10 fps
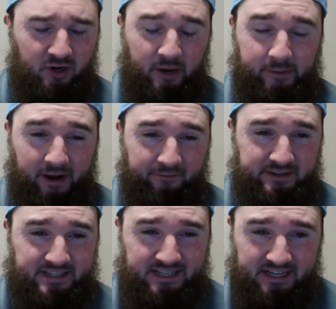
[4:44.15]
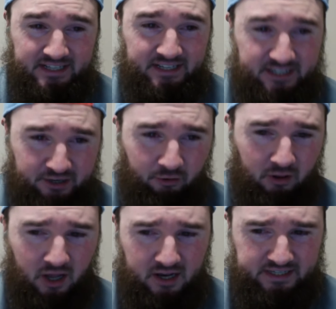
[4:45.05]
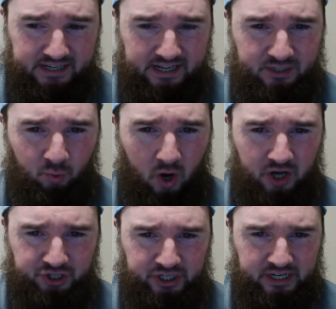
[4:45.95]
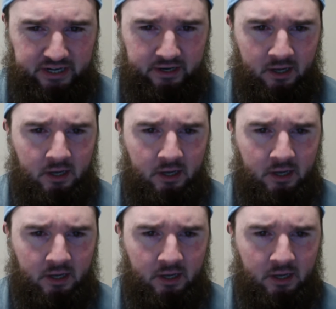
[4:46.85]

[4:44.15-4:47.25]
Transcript: coming off a 6-0 loss against Washington.